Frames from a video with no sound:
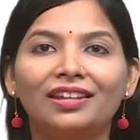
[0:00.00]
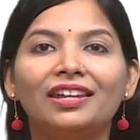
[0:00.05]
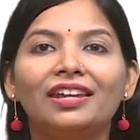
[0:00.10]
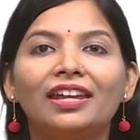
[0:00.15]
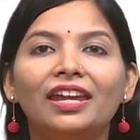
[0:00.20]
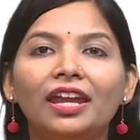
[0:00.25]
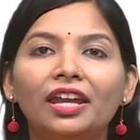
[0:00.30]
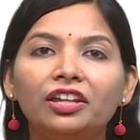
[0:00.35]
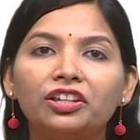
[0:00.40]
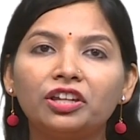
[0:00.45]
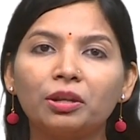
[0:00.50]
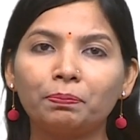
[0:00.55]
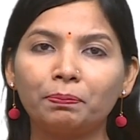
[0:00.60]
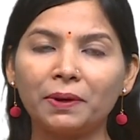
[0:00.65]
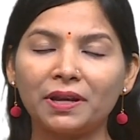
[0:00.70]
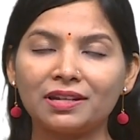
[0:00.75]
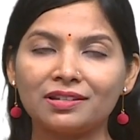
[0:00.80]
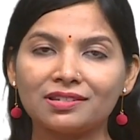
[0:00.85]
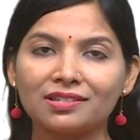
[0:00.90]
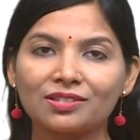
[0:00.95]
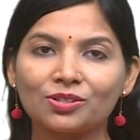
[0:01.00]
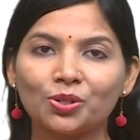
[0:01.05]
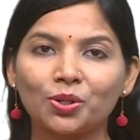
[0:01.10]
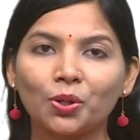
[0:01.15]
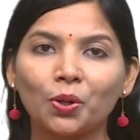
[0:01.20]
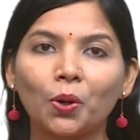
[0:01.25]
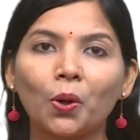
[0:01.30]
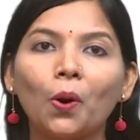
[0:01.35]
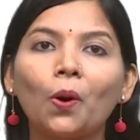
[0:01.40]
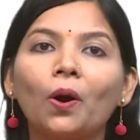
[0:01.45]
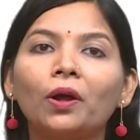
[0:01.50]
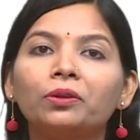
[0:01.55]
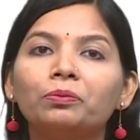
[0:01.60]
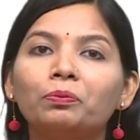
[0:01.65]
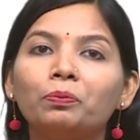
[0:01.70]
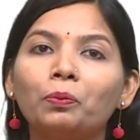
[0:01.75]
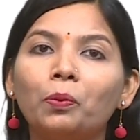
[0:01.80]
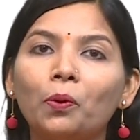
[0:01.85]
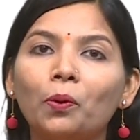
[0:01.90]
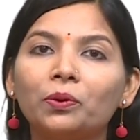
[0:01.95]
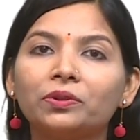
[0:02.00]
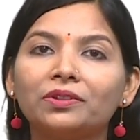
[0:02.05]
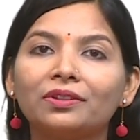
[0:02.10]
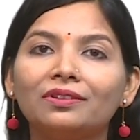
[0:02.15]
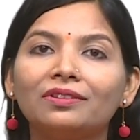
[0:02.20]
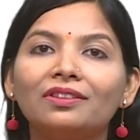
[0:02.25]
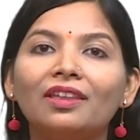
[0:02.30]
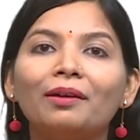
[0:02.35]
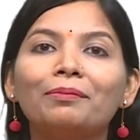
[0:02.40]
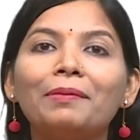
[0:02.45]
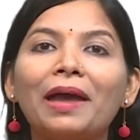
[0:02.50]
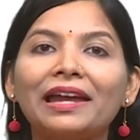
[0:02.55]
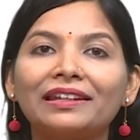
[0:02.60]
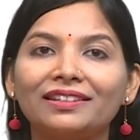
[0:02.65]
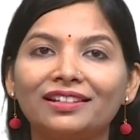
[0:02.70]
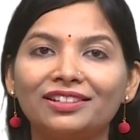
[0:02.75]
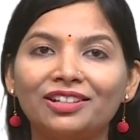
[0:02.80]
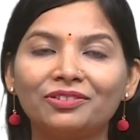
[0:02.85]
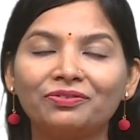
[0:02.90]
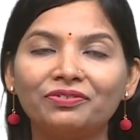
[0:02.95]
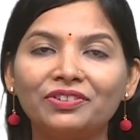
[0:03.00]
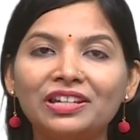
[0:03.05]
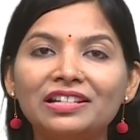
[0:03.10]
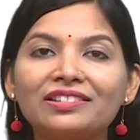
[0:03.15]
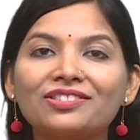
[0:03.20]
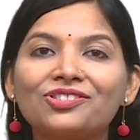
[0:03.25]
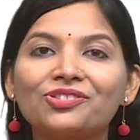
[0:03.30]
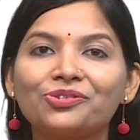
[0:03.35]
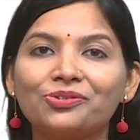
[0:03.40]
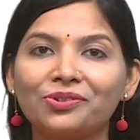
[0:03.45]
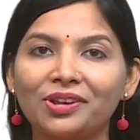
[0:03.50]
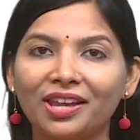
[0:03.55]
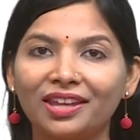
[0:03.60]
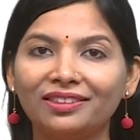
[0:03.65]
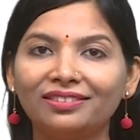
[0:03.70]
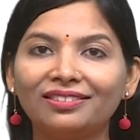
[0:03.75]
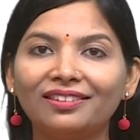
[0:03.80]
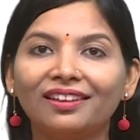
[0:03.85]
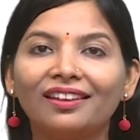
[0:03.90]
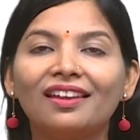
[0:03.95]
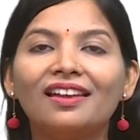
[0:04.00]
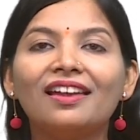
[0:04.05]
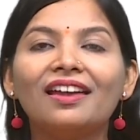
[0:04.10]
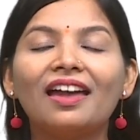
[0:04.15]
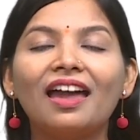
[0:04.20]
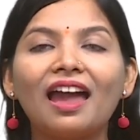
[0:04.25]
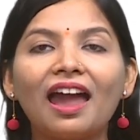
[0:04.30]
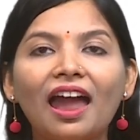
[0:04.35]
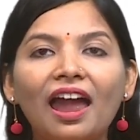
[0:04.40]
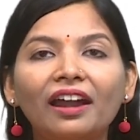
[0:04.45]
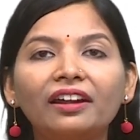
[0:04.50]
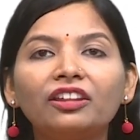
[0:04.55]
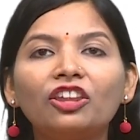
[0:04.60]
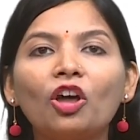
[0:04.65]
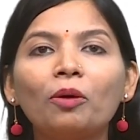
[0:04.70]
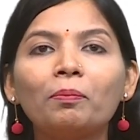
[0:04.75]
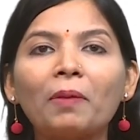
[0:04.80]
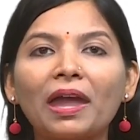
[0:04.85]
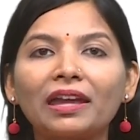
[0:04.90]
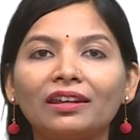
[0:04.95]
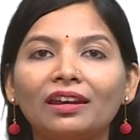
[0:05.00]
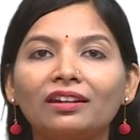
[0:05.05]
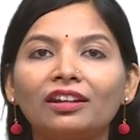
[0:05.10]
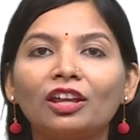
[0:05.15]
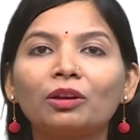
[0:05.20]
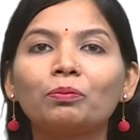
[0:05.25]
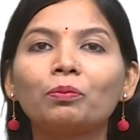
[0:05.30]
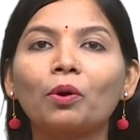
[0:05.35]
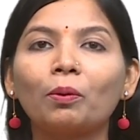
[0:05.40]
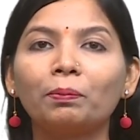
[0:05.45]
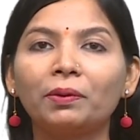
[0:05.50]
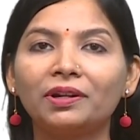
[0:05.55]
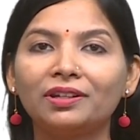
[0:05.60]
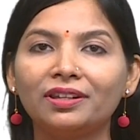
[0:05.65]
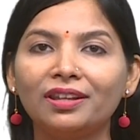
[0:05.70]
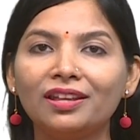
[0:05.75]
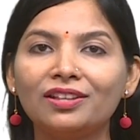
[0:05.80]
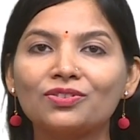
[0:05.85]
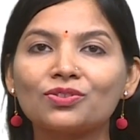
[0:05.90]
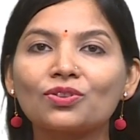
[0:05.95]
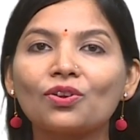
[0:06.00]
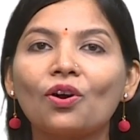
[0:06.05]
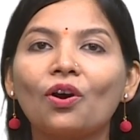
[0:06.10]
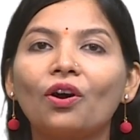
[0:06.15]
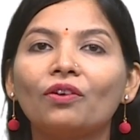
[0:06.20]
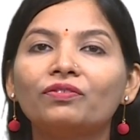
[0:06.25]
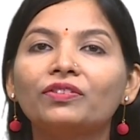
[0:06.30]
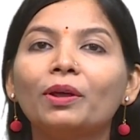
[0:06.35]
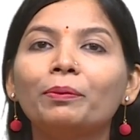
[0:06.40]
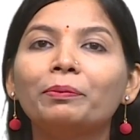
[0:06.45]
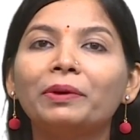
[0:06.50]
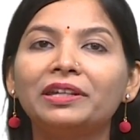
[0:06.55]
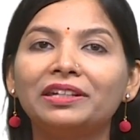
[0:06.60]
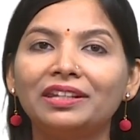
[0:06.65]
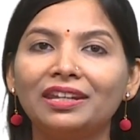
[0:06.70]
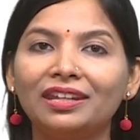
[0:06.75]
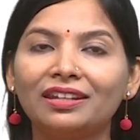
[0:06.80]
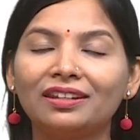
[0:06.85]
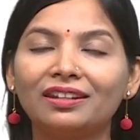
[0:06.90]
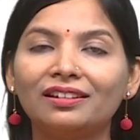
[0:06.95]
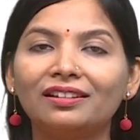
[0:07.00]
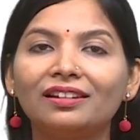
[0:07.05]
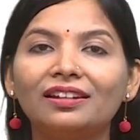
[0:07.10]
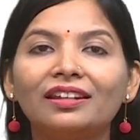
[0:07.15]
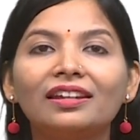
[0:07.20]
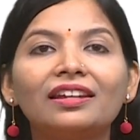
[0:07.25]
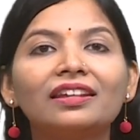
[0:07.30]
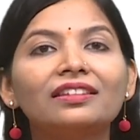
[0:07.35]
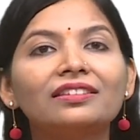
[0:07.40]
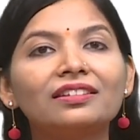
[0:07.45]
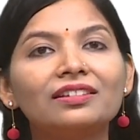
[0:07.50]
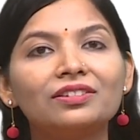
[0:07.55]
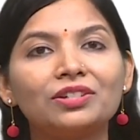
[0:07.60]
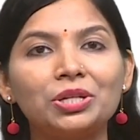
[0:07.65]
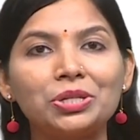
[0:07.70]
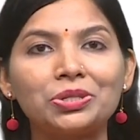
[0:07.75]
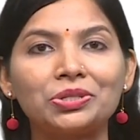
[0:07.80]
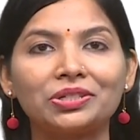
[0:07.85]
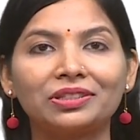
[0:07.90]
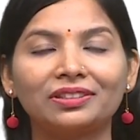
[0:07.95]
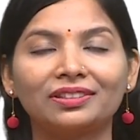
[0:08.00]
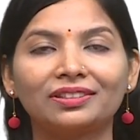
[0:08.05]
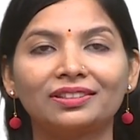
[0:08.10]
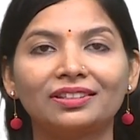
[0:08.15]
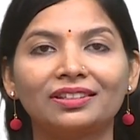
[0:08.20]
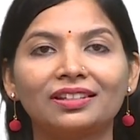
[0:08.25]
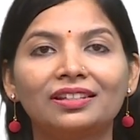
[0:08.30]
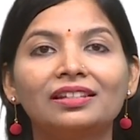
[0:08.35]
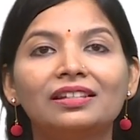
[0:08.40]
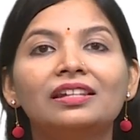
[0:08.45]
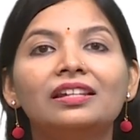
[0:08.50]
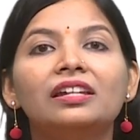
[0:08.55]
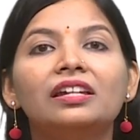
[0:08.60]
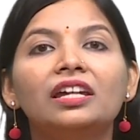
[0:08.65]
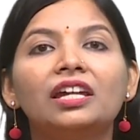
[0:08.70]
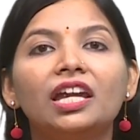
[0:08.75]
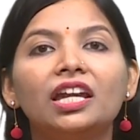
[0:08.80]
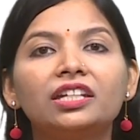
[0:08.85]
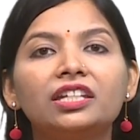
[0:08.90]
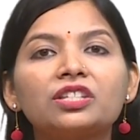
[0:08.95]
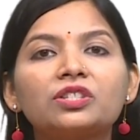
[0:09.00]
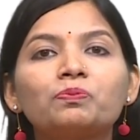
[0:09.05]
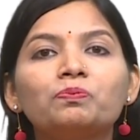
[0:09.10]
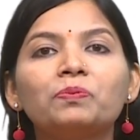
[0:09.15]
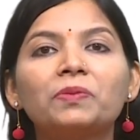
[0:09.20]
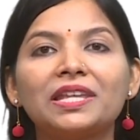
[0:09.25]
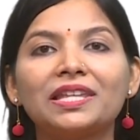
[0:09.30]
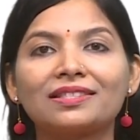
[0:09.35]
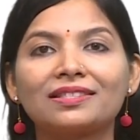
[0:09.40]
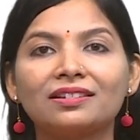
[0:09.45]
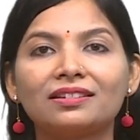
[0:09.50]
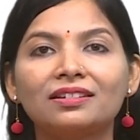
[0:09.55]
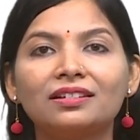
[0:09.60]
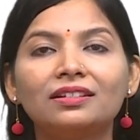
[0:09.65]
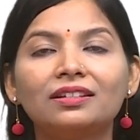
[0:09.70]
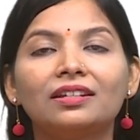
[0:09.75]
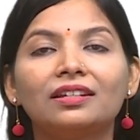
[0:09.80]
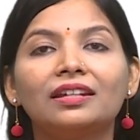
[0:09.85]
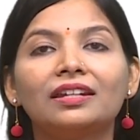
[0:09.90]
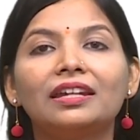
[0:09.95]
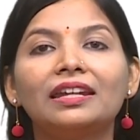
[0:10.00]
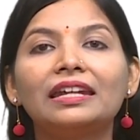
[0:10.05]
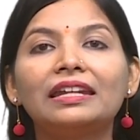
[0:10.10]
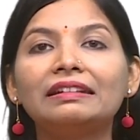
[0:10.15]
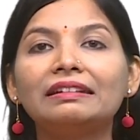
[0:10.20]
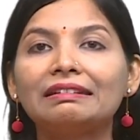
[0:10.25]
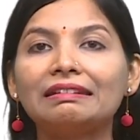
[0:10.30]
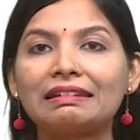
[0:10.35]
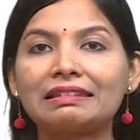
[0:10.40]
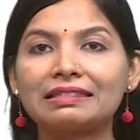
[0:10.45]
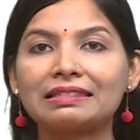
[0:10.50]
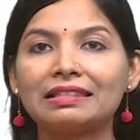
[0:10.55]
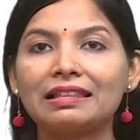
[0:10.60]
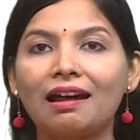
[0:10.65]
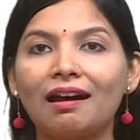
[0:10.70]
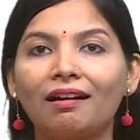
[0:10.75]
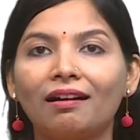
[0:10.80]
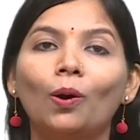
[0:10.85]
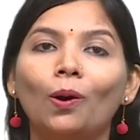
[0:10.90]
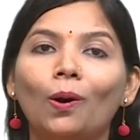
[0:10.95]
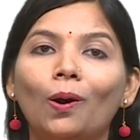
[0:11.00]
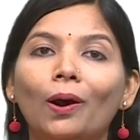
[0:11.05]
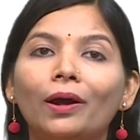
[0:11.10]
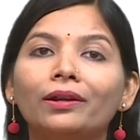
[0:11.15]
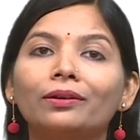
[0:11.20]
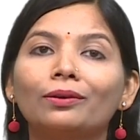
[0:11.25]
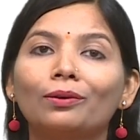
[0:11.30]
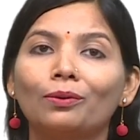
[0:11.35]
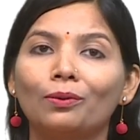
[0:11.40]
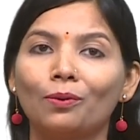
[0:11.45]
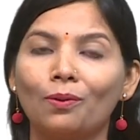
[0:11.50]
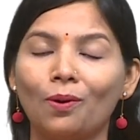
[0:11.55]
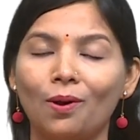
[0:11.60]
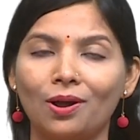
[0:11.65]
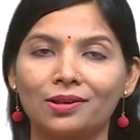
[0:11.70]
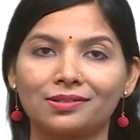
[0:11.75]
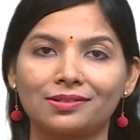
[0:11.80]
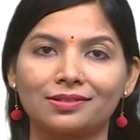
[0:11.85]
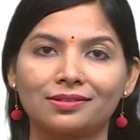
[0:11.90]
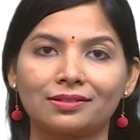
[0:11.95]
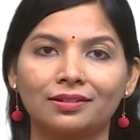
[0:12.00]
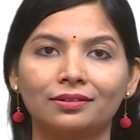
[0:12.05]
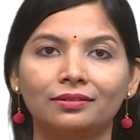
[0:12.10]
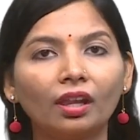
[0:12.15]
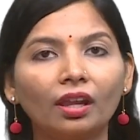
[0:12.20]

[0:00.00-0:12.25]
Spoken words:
It depends on both the magnetic field strength and the magnetic properties of the material in the region. It is measured in Tesla or Gauss.